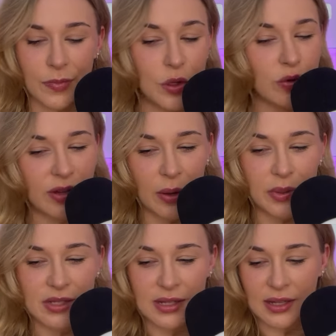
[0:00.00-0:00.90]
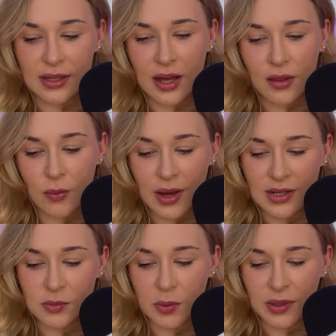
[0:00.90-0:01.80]
Usually I would say the
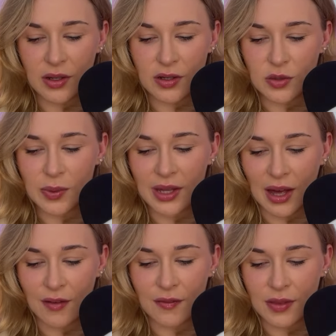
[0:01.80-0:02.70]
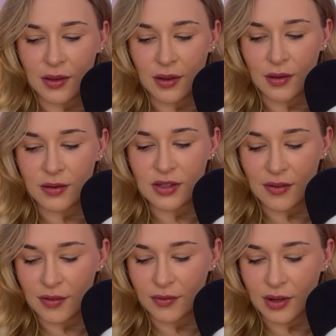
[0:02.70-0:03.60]
otherwise, but because we have the
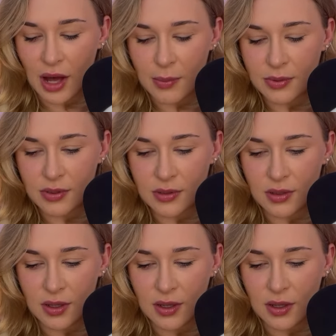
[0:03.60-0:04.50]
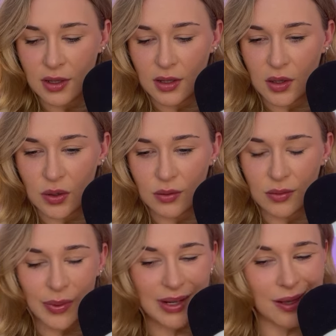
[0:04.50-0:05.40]
Seven of Cups,
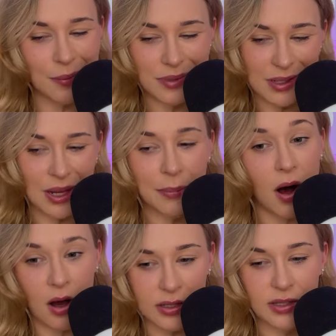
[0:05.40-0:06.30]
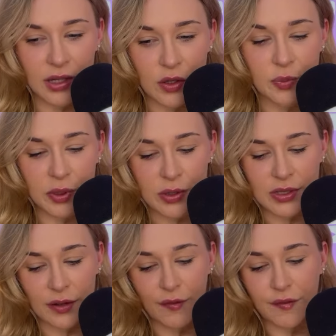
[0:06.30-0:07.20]
Queen of Cups, and them asking you to put
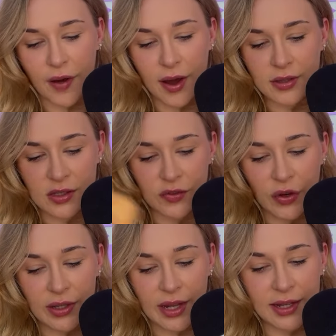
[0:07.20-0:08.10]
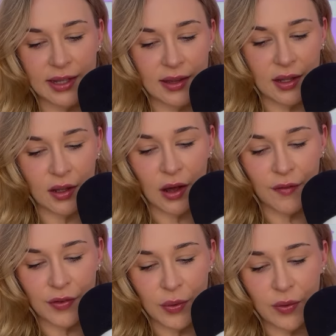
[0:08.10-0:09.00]
yourself first, it's very likely that a lot
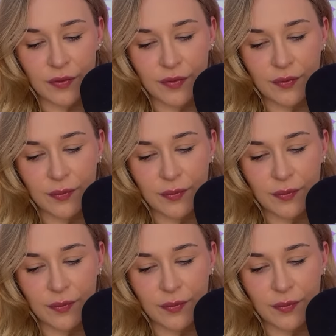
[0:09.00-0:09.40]
of you have